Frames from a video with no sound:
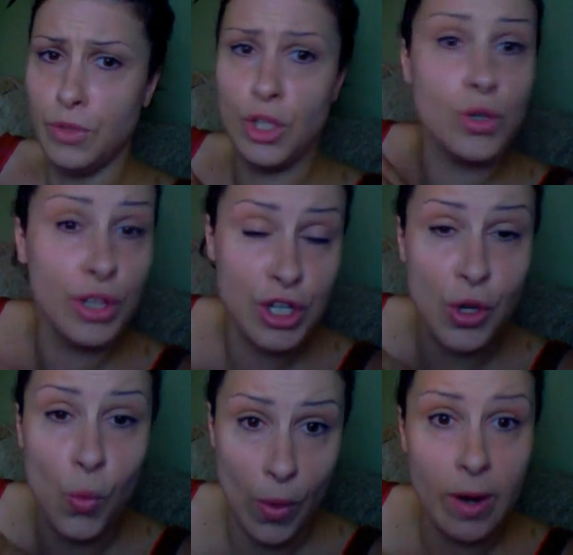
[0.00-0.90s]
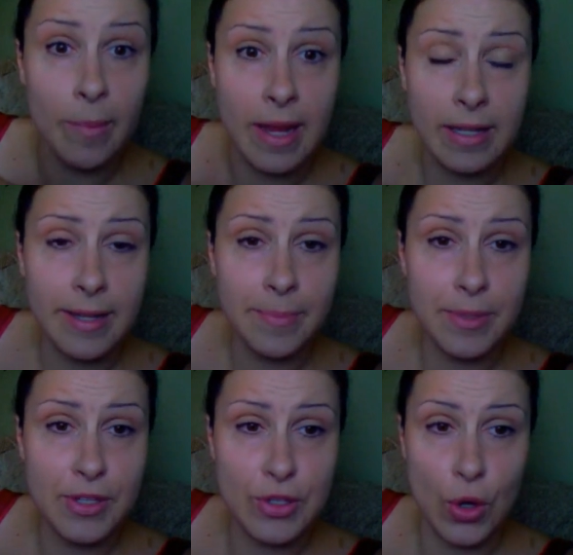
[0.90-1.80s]
usually don't wear makeup,
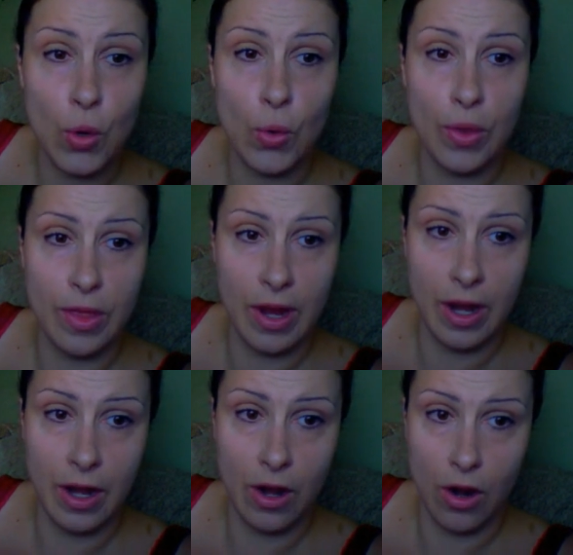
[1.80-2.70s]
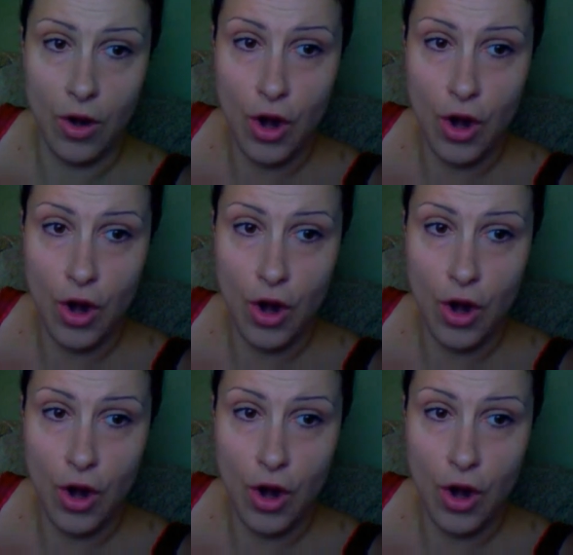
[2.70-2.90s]
so they are